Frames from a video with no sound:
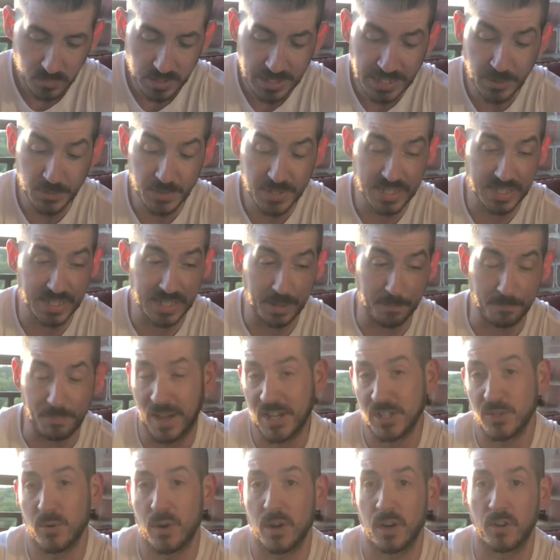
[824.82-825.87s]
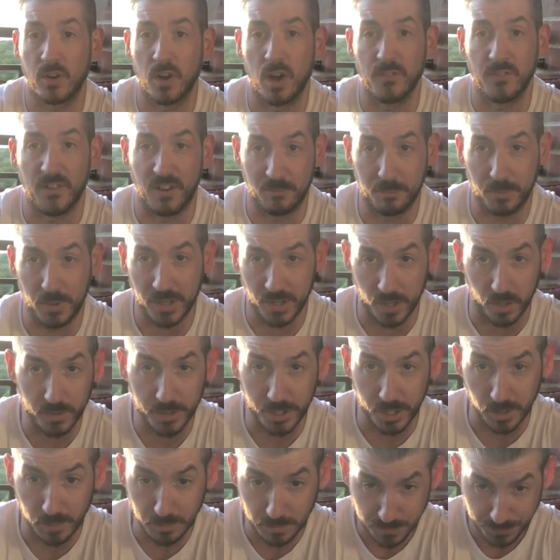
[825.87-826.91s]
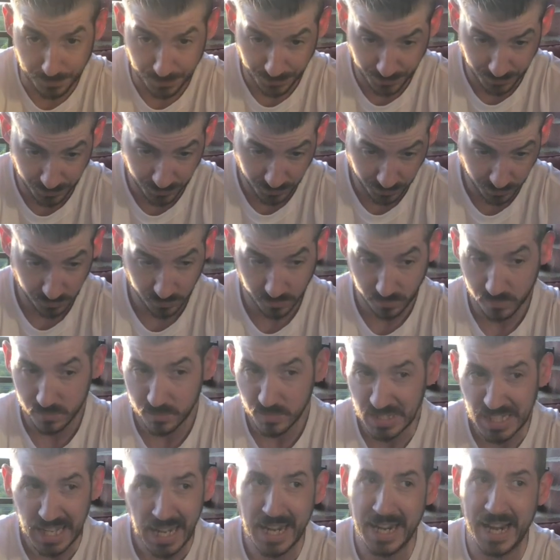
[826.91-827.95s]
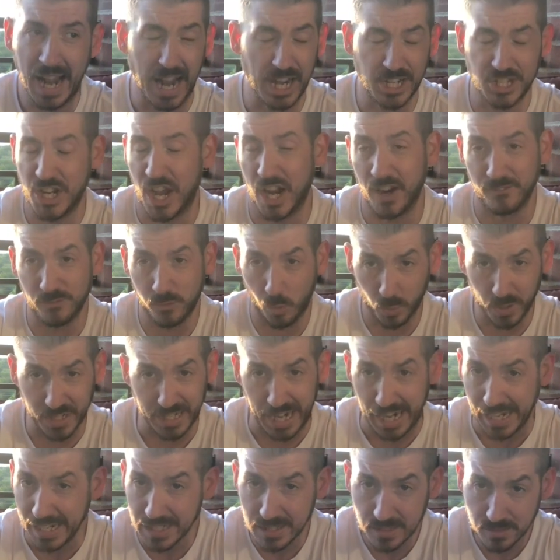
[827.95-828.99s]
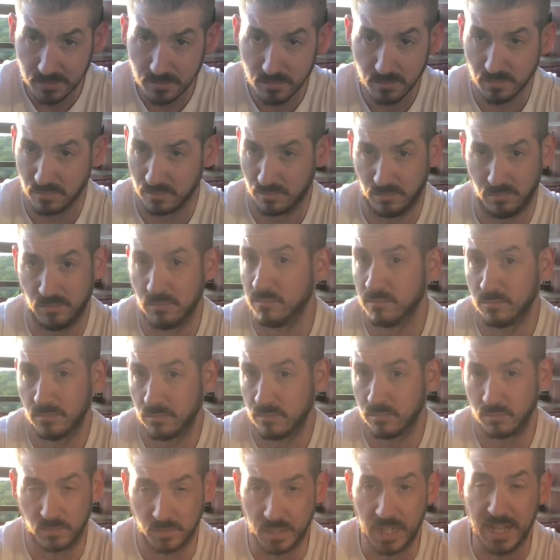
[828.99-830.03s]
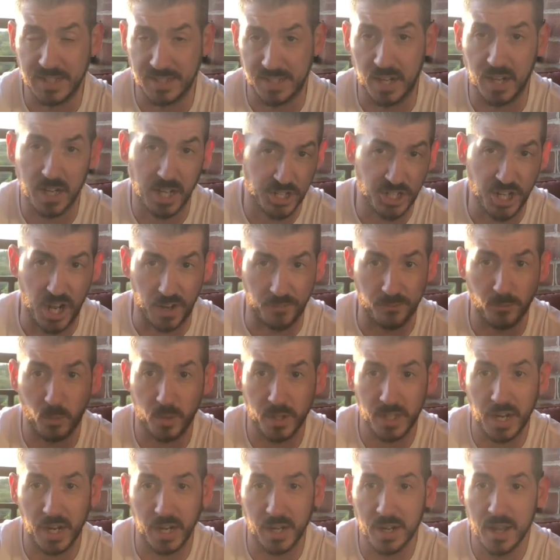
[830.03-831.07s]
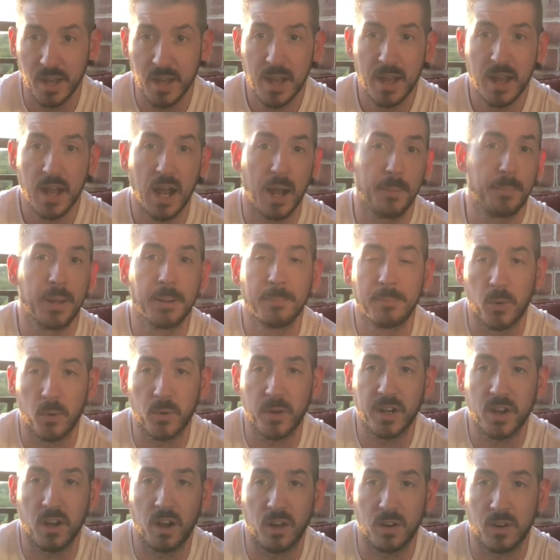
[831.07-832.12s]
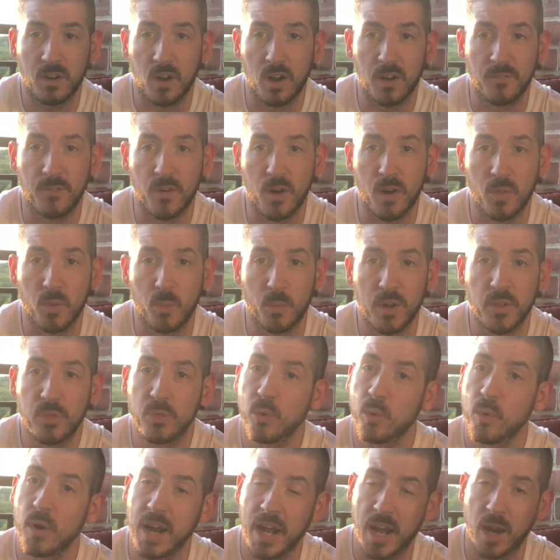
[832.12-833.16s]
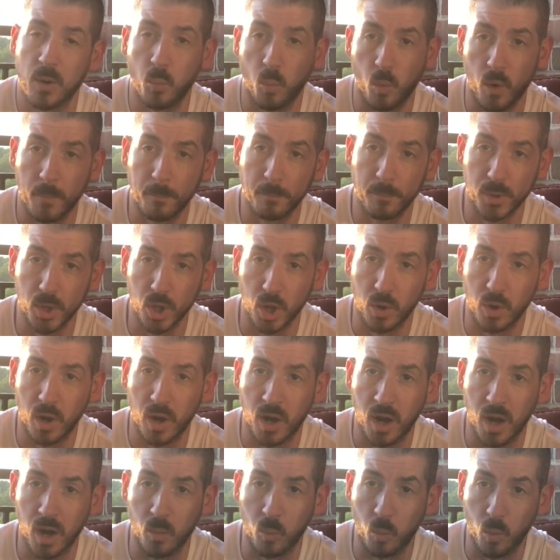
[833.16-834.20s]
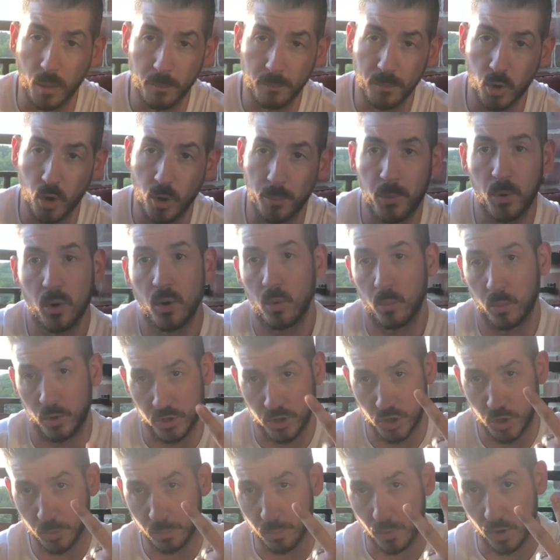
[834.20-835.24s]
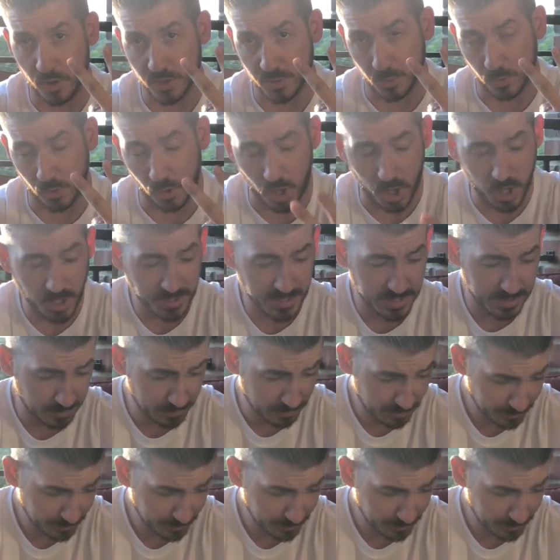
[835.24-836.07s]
It was the best round of golf I've played all year. And I shot a 48. Yes, I shot a 48. I played bogey golf all the way through. I had one blow-up hole where 2 balls were lost.